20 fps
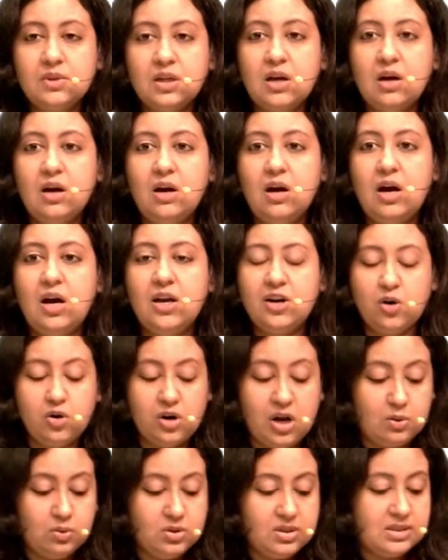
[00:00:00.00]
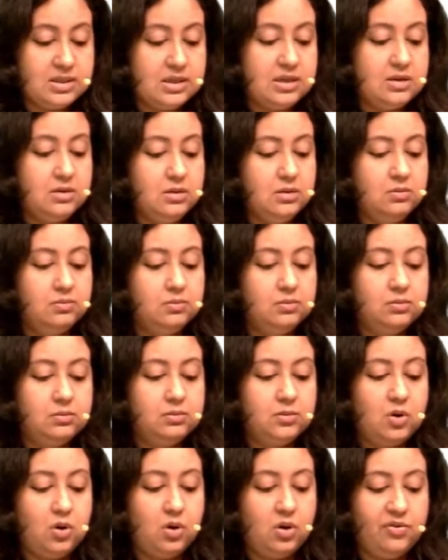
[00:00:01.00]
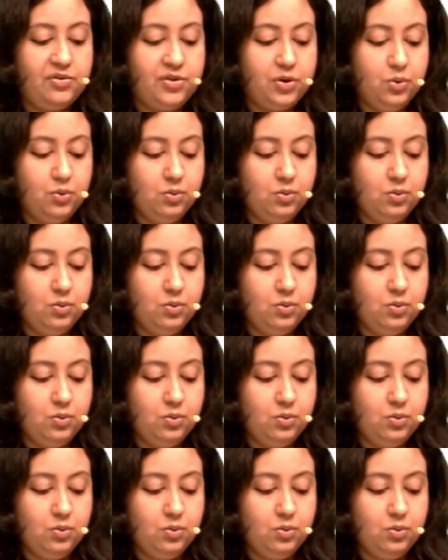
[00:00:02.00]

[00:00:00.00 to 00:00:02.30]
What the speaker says: Are your doubts clear, all of you?